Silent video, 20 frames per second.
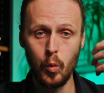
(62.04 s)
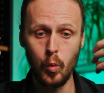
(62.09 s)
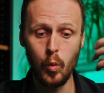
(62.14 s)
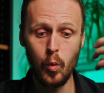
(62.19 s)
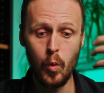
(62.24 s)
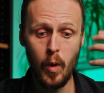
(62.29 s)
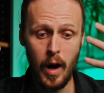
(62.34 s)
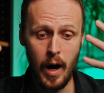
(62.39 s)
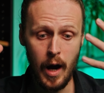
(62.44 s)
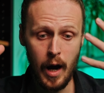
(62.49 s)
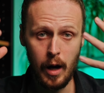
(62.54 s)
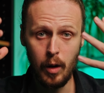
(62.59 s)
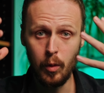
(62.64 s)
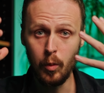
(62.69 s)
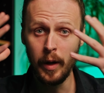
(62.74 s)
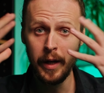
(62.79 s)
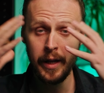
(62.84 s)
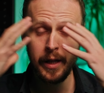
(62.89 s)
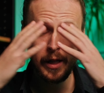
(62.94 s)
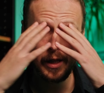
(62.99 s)

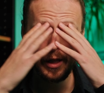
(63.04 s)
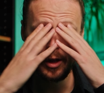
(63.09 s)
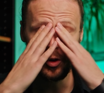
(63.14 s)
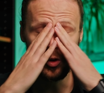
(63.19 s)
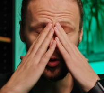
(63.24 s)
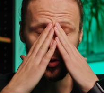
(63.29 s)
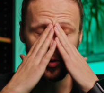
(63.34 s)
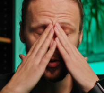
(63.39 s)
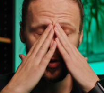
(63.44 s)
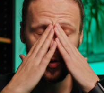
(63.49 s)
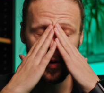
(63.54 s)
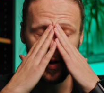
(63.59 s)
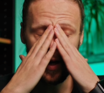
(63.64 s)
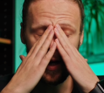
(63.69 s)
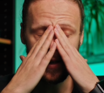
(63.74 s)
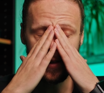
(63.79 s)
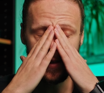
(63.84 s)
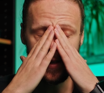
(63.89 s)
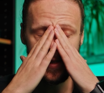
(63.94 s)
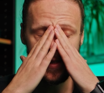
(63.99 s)
wow, do you
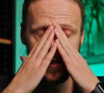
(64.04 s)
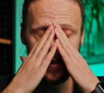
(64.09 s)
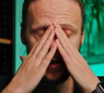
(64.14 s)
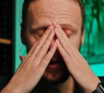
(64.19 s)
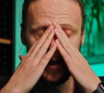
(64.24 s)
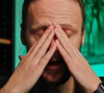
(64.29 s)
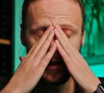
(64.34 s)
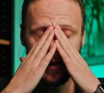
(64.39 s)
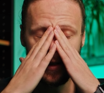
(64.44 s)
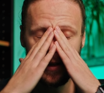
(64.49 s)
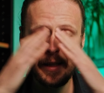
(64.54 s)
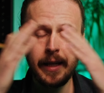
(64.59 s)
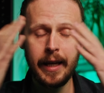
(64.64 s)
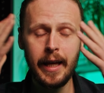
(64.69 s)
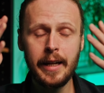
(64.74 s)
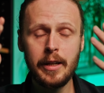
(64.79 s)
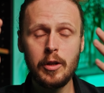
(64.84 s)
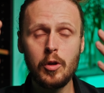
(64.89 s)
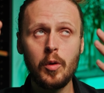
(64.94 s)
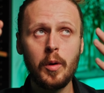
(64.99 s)
understand, like,
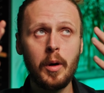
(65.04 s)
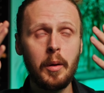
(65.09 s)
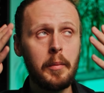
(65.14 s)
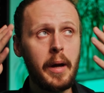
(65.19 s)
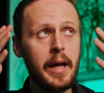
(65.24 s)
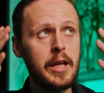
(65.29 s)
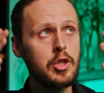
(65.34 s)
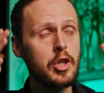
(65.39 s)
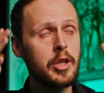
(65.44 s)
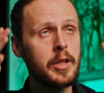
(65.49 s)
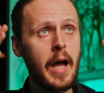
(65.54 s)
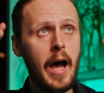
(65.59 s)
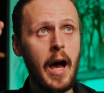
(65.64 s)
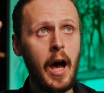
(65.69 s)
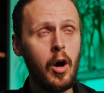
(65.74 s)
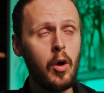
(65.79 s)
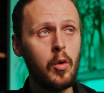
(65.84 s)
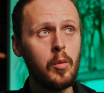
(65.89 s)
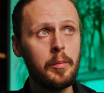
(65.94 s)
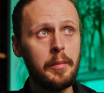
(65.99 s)
can you imagine
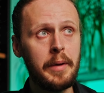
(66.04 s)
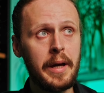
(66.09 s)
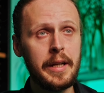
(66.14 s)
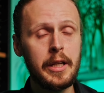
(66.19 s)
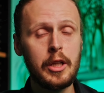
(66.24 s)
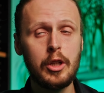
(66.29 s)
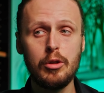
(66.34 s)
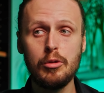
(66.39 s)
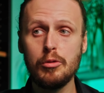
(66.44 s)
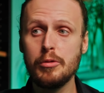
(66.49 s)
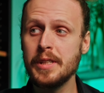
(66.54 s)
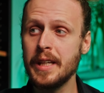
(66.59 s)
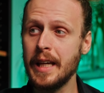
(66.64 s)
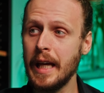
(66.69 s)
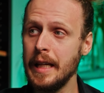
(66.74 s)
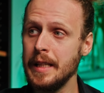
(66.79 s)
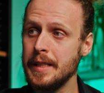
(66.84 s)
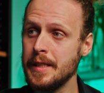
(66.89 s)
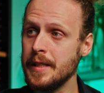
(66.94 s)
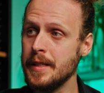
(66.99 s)
how many use
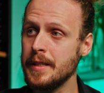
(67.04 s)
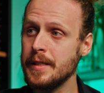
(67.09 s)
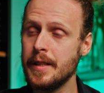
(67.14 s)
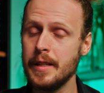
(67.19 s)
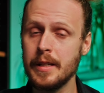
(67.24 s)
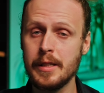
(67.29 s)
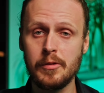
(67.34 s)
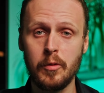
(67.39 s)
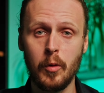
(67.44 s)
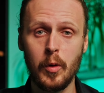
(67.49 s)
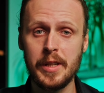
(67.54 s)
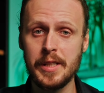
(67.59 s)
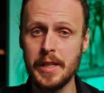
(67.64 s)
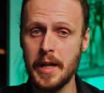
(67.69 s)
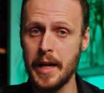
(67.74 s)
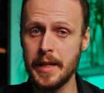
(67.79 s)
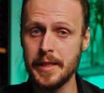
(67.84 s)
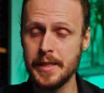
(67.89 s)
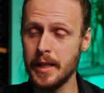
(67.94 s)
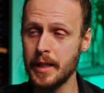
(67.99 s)
cases this voice
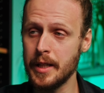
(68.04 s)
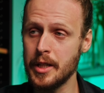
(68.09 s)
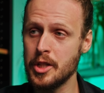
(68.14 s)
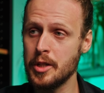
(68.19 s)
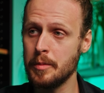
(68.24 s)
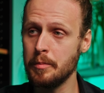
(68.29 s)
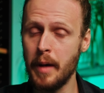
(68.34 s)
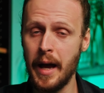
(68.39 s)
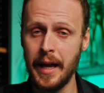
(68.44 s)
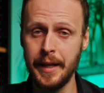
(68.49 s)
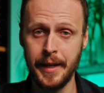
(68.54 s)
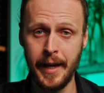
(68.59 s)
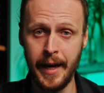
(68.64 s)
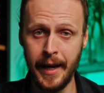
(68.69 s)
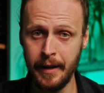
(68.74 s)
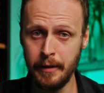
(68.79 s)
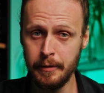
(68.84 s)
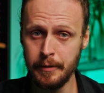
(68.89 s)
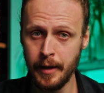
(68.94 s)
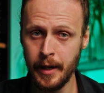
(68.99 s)
isolation might
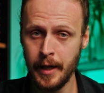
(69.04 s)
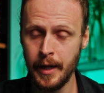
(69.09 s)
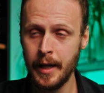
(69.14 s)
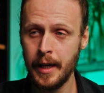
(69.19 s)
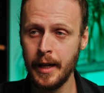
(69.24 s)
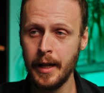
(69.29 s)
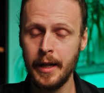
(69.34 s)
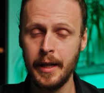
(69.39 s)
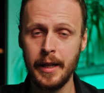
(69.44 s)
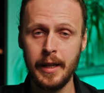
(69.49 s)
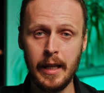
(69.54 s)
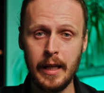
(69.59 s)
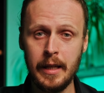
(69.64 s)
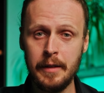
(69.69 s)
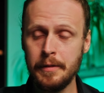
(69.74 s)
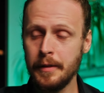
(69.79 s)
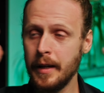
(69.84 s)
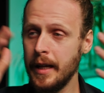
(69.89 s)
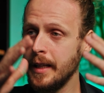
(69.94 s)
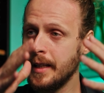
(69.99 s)
have?
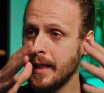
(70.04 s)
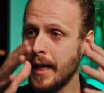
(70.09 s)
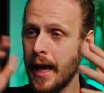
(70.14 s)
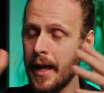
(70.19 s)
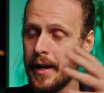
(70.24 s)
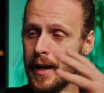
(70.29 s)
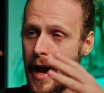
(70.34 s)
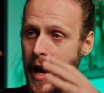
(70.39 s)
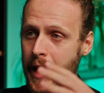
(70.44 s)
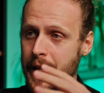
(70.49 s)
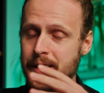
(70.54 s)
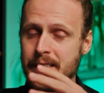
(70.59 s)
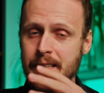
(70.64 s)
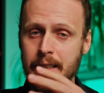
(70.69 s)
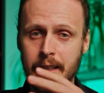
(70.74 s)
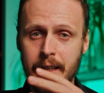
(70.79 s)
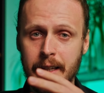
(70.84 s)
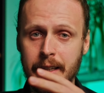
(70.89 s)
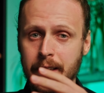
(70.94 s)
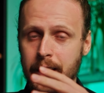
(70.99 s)
If it can
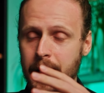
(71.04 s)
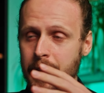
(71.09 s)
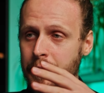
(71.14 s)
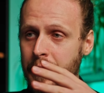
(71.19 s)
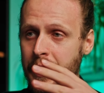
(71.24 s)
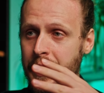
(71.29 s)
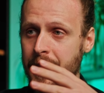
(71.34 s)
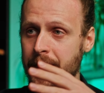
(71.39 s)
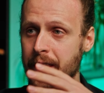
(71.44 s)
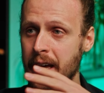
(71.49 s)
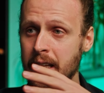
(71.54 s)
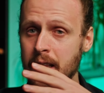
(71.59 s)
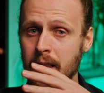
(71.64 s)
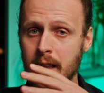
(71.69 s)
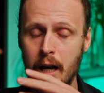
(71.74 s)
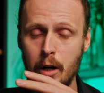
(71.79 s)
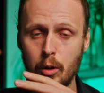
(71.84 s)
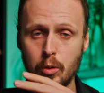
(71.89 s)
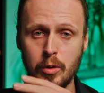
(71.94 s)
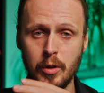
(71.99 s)
isolate even that
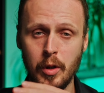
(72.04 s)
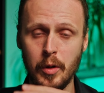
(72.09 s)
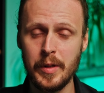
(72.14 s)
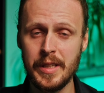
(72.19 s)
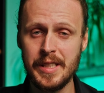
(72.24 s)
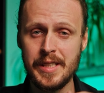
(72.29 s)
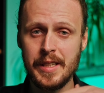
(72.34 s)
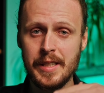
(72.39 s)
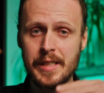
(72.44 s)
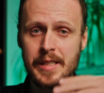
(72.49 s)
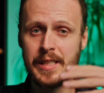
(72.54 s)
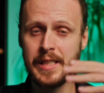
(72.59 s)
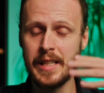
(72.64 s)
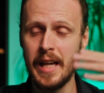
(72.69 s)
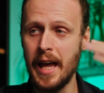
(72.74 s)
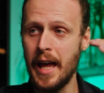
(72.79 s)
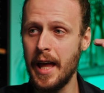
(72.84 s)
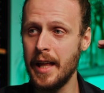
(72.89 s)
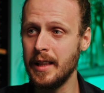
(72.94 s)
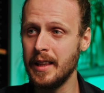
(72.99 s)
loud
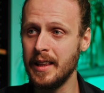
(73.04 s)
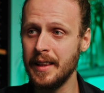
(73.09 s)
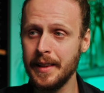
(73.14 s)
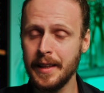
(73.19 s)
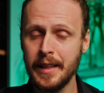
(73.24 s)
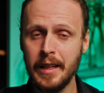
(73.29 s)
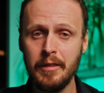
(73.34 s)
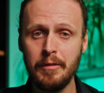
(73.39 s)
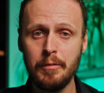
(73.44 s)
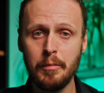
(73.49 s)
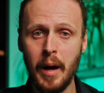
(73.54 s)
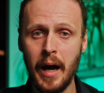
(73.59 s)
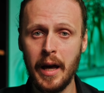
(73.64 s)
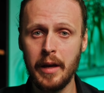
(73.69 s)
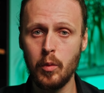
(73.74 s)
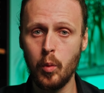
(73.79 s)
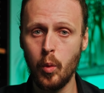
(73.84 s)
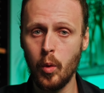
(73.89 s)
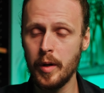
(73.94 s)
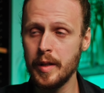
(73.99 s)
noises and leave
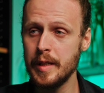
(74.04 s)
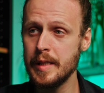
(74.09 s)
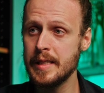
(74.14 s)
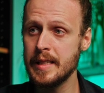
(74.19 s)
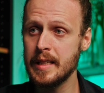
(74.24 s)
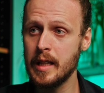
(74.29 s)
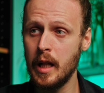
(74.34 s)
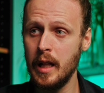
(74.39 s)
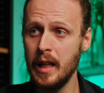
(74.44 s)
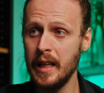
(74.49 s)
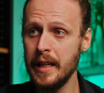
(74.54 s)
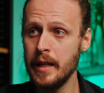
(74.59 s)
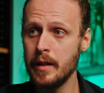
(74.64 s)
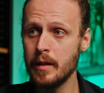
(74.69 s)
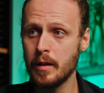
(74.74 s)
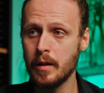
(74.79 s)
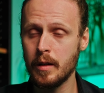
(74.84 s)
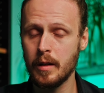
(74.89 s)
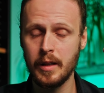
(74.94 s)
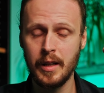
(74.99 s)
my voice
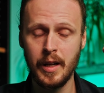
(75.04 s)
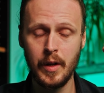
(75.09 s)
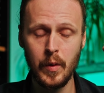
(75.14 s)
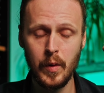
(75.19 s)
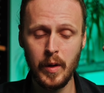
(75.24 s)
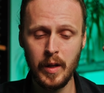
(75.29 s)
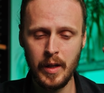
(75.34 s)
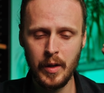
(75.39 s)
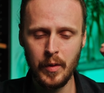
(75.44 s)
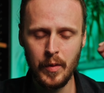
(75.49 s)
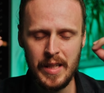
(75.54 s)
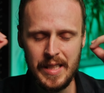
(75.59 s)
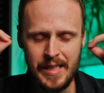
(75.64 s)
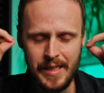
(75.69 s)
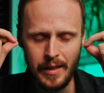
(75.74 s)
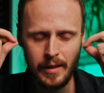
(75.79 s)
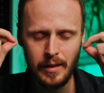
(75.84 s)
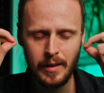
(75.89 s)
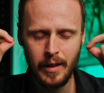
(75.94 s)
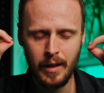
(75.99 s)
clear,
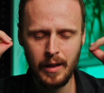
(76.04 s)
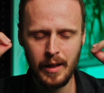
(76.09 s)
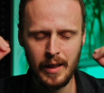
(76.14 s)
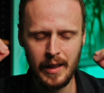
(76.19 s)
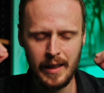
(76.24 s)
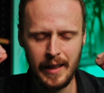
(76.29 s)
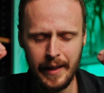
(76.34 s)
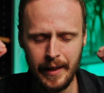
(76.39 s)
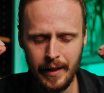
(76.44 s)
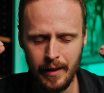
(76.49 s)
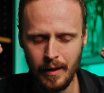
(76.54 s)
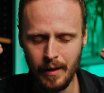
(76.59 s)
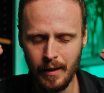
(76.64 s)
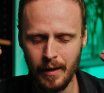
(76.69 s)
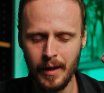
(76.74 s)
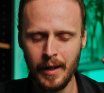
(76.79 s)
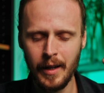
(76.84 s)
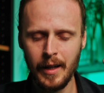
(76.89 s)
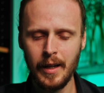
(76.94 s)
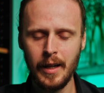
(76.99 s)
crystal
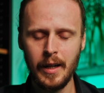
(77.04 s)
clear,